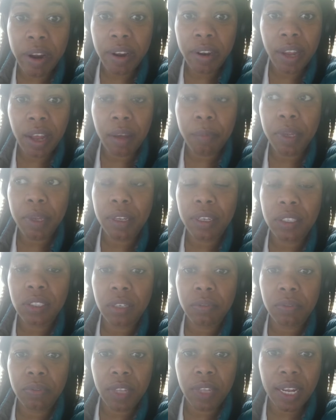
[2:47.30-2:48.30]
right now because
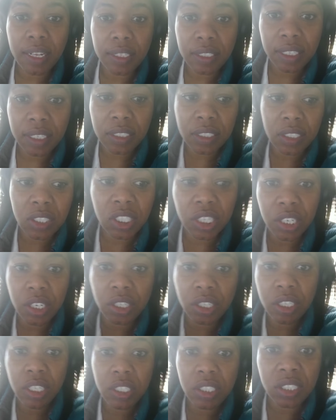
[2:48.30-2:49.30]
of that this is
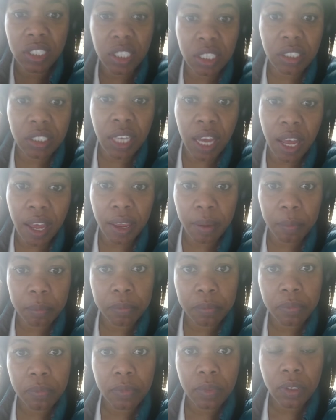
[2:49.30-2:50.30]
their this is their time.
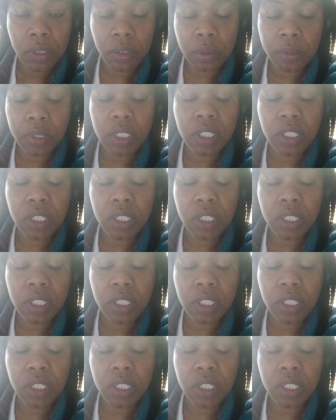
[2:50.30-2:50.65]
You know,